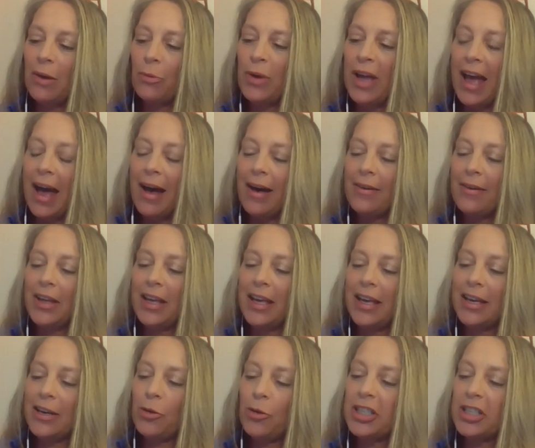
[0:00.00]
We have
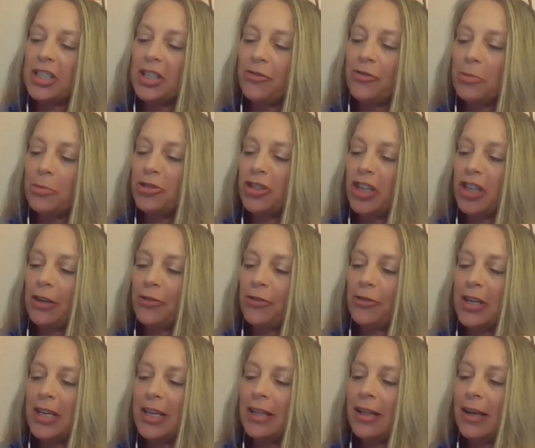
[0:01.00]
a question from
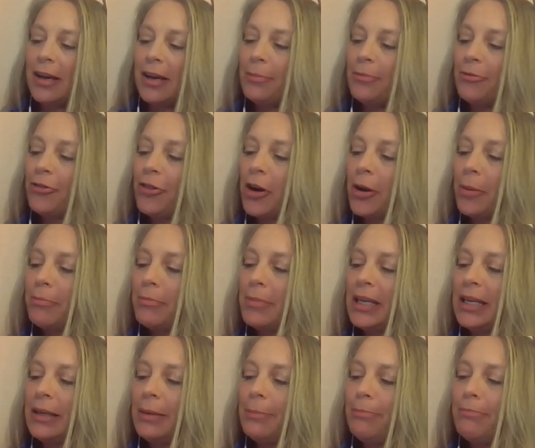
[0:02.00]
Jennifer Elam
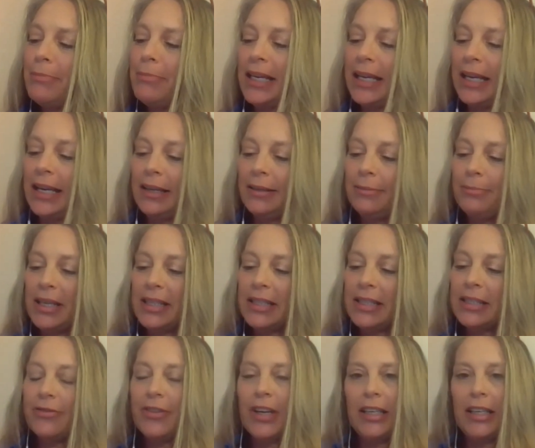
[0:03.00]
from Media,
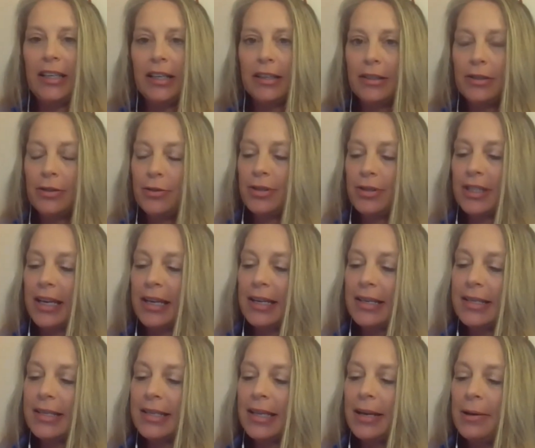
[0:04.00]
Pennsylvania, who
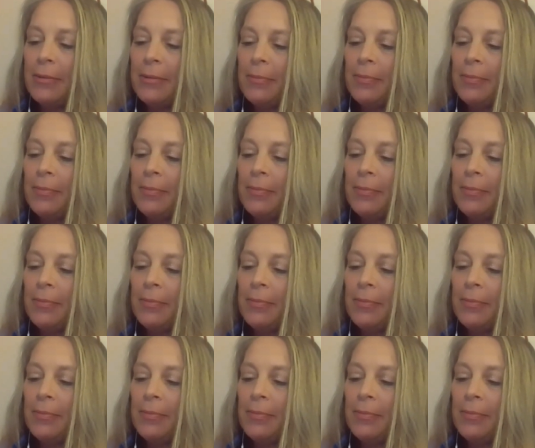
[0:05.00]
says,